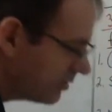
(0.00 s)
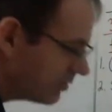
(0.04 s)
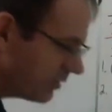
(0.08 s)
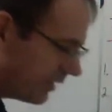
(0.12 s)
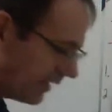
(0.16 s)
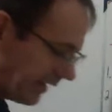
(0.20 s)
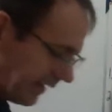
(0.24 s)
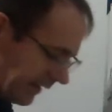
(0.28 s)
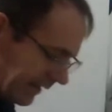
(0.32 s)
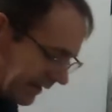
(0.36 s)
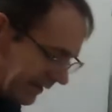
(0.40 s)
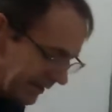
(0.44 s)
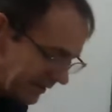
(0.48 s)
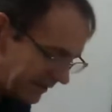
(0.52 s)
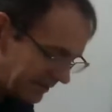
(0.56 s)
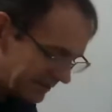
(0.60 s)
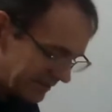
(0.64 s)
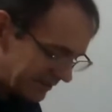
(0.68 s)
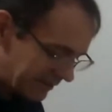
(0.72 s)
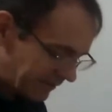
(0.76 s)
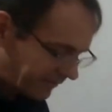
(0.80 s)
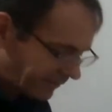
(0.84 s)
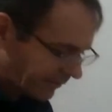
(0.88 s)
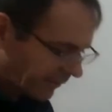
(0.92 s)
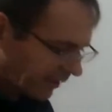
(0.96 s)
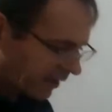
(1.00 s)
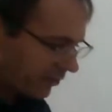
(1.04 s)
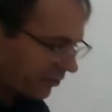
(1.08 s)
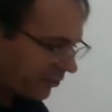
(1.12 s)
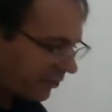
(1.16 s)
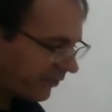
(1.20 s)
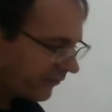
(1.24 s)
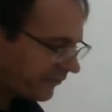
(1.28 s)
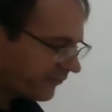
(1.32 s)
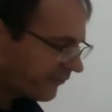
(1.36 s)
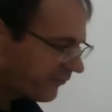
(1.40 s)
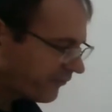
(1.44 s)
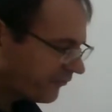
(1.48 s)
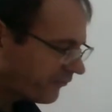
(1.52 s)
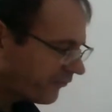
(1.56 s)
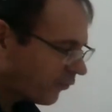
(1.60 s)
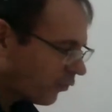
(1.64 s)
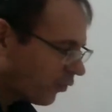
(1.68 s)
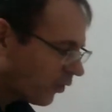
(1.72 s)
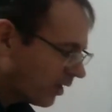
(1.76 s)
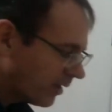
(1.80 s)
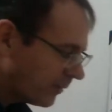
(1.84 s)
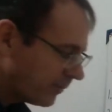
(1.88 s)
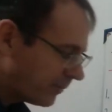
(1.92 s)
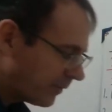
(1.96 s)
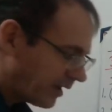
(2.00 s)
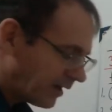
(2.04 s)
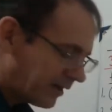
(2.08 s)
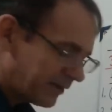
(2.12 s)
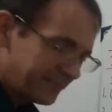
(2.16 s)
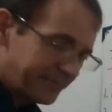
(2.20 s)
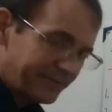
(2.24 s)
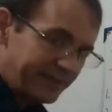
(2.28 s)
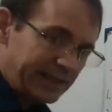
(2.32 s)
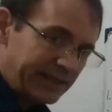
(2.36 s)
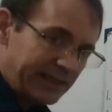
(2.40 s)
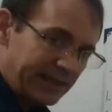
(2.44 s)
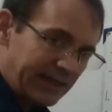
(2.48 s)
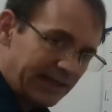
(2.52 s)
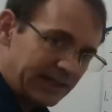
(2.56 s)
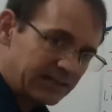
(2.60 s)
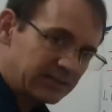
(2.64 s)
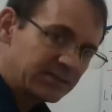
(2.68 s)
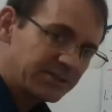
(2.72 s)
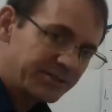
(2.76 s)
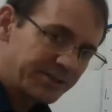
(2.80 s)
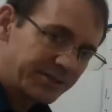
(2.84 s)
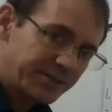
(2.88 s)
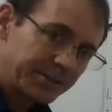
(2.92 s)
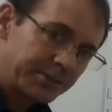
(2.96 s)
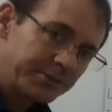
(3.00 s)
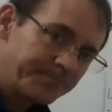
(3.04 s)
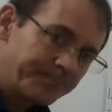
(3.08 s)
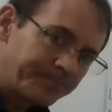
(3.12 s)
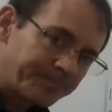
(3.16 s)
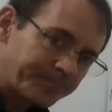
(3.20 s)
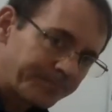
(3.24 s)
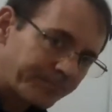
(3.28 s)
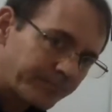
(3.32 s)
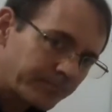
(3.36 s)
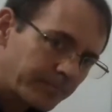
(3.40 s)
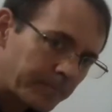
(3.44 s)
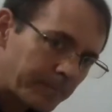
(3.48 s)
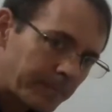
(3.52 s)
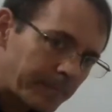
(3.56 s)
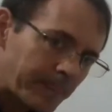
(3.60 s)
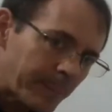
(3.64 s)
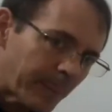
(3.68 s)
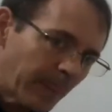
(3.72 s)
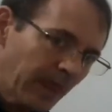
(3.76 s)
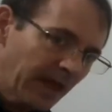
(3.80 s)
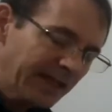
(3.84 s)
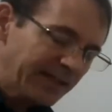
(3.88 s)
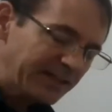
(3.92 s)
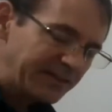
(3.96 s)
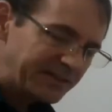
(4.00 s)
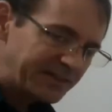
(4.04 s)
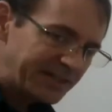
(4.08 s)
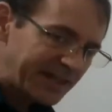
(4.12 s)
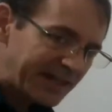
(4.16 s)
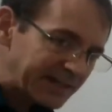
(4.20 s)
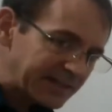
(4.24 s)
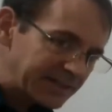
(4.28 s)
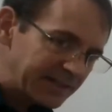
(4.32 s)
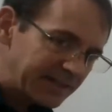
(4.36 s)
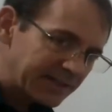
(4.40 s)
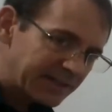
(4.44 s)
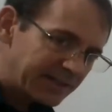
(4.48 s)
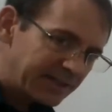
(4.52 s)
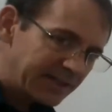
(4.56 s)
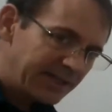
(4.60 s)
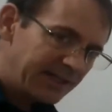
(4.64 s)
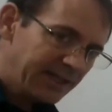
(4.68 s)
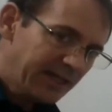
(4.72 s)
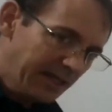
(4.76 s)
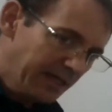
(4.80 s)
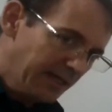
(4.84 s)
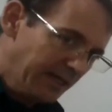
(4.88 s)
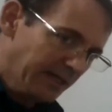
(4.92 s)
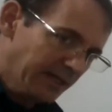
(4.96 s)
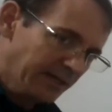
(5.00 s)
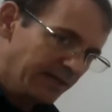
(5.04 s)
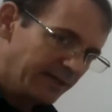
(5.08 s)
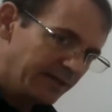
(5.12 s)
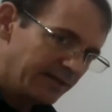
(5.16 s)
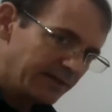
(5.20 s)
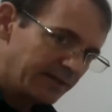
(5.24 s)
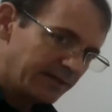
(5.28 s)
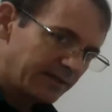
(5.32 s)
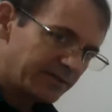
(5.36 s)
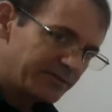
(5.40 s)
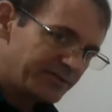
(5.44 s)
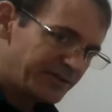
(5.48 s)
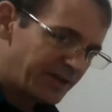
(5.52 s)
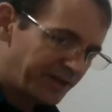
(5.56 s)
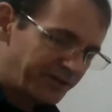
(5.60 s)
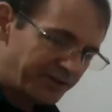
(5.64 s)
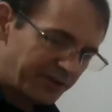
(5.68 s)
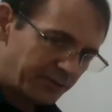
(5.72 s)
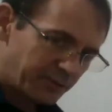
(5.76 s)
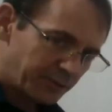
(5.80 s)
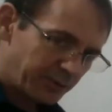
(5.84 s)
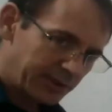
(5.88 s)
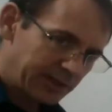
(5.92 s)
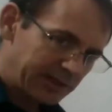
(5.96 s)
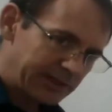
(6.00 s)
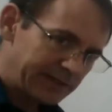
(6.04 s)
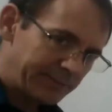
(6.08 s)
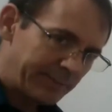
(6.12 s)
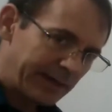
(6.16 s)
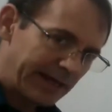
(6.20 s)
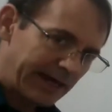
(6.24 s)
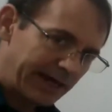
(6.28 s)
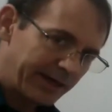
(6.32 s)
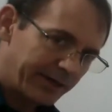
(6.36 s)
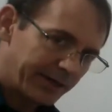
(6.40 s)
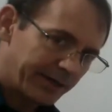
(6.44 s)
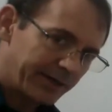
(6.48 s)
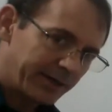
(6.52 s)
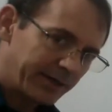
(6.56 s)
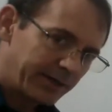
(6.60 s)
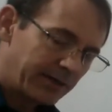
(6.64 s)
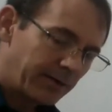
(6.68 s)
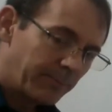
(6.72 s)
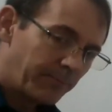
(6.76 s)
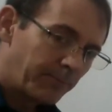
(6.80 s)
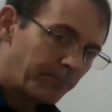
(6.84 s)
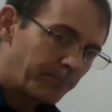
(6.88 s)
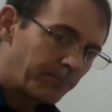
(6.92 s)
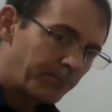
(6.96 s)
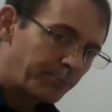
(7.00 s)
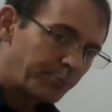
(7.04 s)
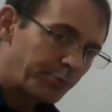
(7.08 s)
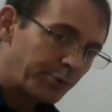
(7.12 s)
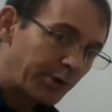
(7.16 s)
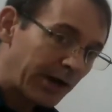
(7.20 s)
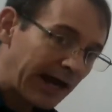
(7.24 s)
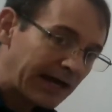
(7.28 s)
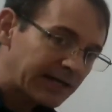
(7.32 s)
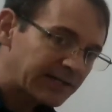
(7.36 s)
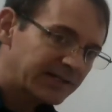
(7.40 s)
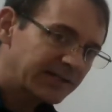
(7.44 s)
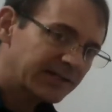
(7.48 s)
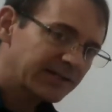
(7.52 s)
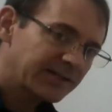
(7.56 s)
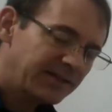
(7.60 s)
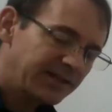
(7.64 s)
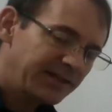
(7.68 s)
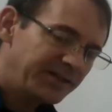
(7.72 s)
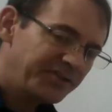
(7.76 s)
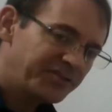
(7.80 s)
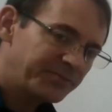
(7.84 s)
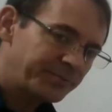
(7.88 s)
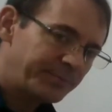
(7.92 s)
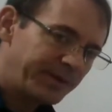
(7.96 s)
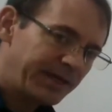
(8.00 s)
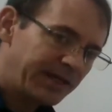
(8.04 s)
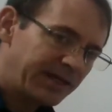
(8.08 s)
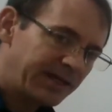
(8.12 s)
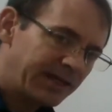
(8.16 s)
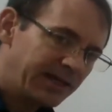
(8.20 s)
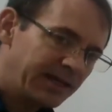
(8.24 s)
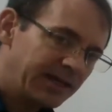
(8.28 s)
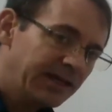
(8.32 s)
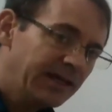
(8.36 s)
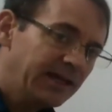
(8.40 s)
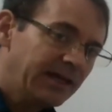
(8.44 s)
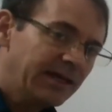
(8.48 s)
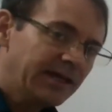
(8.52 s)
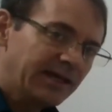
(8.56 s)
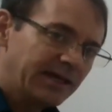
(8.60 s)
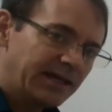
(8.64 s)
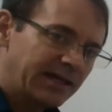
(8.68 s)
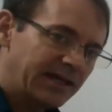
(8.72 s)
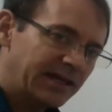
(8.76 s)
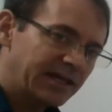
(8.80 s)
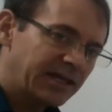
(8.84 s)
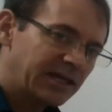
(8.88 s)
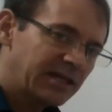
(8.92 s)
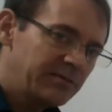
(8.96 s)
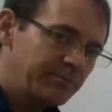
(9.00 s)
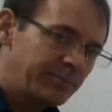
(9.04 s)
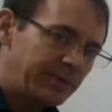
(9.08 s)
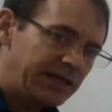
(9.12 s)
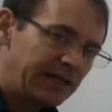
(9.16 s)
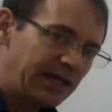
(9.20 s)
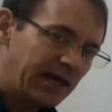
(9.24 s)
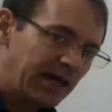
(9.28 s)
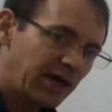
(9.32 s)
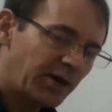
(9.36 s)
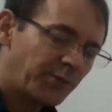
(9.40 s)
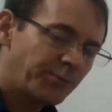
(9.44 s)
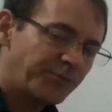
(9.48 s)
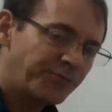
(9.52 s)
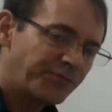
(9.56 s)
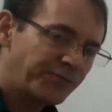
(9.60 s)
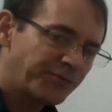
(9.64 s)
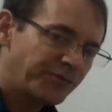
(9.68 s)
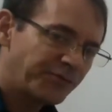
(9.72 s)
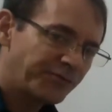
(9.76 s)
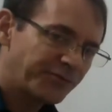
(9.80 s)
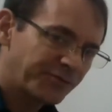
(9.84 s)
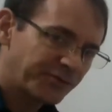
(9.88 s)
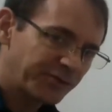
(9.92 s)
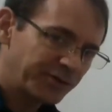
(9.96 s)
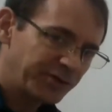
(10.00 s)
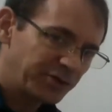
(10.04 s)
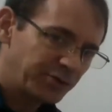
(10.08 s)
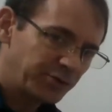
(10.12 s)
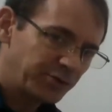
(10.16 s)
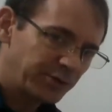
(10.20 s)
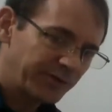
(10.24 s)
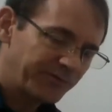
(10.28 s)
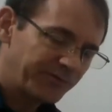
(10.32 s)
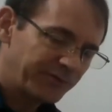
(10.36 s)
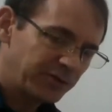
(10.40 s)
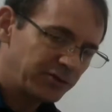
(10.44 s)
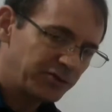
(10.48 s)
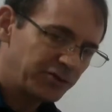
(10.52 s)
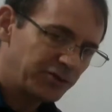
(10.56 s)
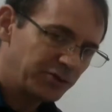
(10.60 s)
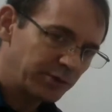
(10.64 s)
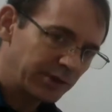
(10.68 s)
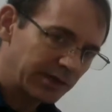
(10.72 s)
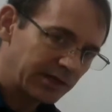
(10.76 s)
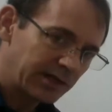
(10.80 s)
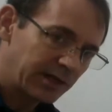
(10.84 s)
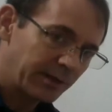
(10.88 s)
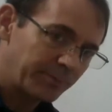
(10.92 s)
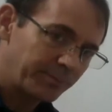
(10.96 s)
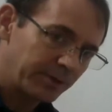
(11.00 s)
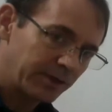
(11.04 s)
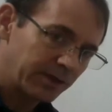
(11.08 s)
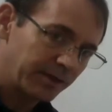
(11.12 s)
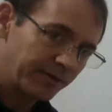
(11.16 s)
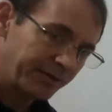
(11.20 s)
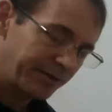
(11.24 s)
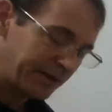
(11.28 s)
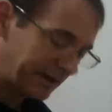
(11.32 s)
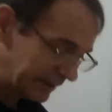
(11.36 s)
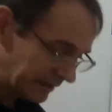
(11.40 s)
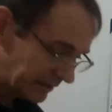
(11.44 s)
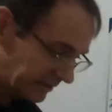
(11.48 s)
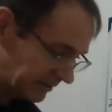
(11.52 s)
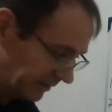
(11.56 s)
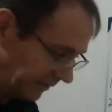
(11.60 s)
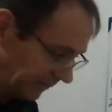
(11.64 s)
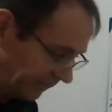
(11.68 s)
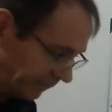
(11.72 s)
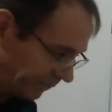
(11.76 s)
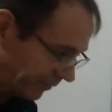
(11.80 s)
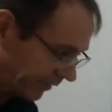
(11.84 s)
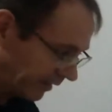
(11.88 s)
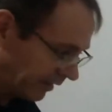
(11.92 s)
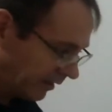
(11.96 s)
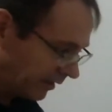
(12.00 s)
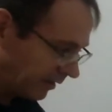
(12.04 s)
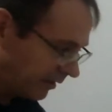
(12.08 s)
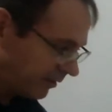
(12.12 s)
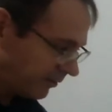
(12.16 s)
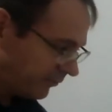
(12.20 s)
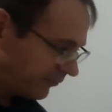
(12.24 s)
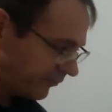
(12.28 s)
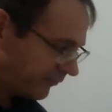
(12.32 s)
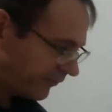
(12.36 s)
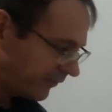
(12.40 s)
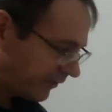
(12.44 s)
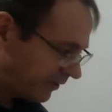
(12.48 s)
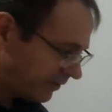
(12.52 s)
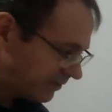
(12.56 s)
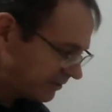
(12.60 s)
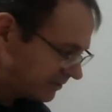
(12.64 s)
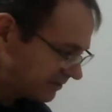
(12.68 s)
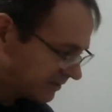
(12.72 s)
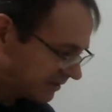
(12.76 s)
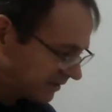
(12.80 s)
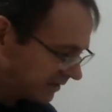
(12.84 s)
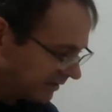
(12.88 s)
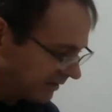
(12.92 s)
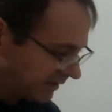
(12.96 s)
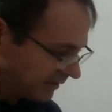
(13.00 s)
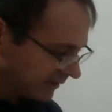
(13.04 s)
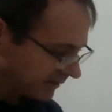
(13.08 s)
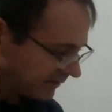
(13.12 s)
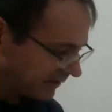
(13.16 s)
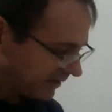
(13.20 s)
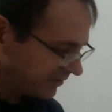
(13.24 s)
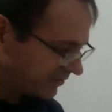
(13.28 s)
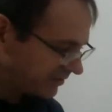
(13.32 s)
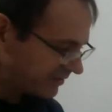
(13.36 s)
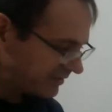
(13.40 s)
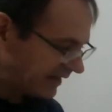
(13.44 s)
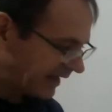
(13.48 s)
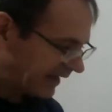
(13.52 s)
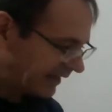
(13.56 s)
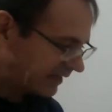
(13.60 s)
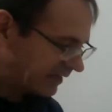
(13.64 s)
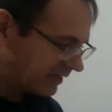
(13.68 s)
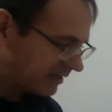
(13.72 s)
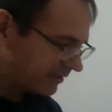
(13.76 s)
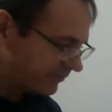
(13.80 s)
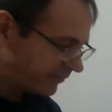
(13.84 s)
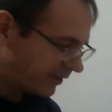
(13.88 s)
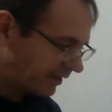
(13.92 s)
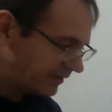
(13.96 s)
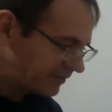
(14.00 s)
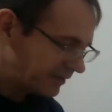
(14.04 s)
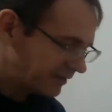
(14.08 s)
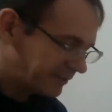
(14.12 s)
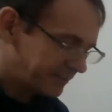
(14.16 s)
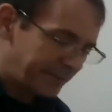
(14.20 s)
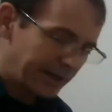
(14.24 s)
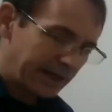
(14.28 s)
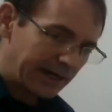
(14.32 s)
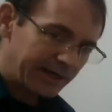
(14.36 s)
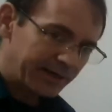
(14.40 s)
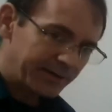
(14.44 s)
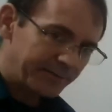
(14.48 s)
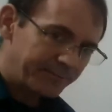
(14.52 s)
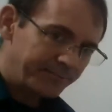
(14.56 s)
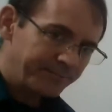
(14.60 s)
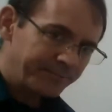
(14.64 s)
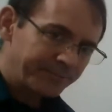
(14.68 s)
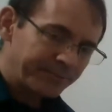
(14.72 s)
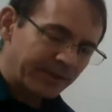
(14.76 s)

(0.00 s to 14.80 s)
thing is the form of the answer. Technically, doesn't really matter. Practically speaking, it can be helpful for you if you do a couple of things. First, this negative on the bottom,